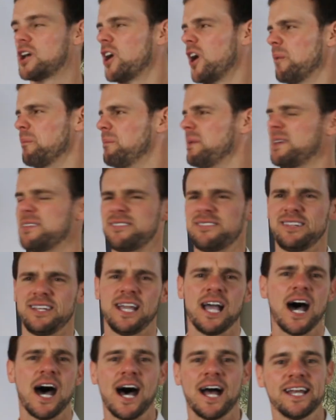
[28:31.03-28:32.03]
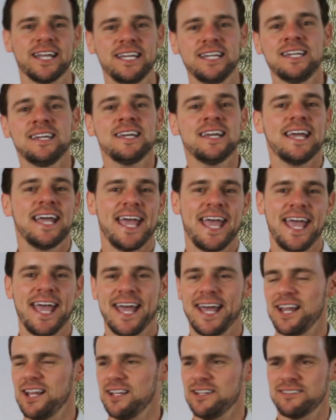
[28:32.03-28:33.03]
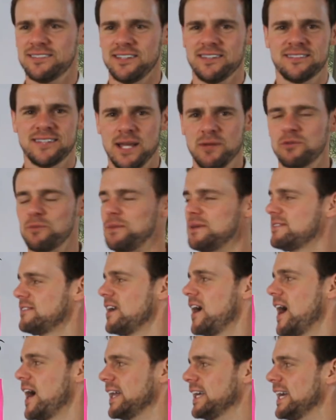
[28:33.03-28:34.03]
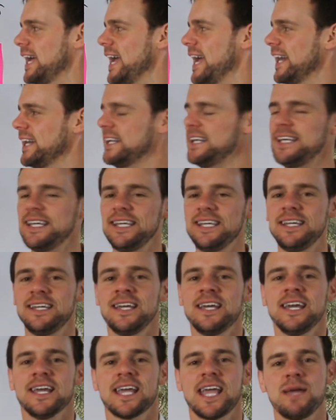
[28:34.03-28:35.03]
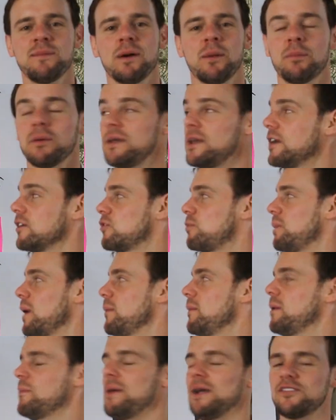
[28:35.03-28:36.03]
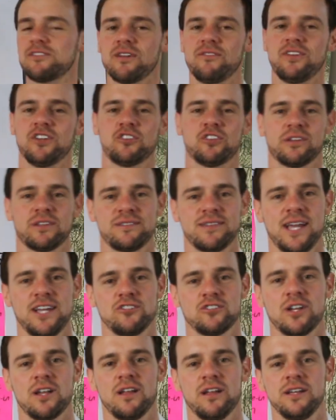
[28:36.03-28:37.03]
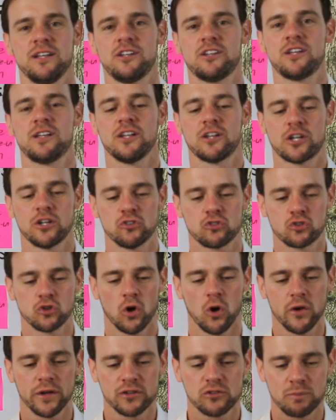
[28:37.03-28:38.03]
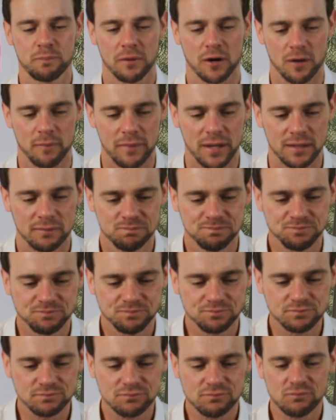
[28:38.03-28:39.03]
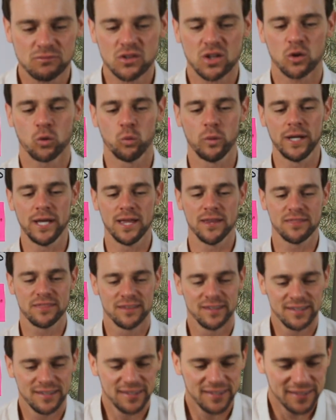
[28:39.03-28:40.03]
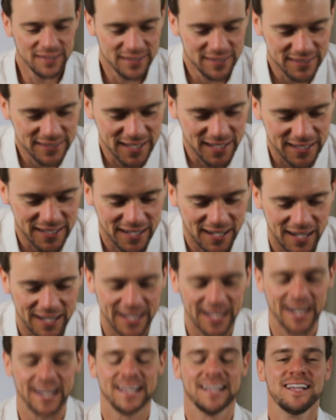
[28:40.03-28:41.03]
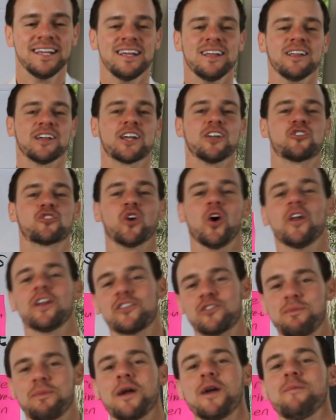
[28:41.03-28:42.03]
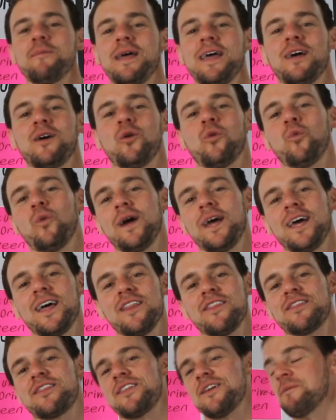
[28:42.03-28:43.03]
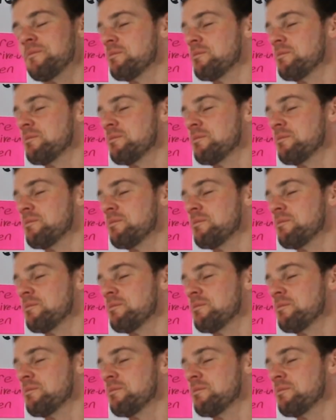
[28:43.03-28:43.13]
called Biciotti, and his, his name's Biciotti, and he came up with an experiment based on visualization, a, a controlled experiment with, yeah, yeah, I got it, controlled experiment with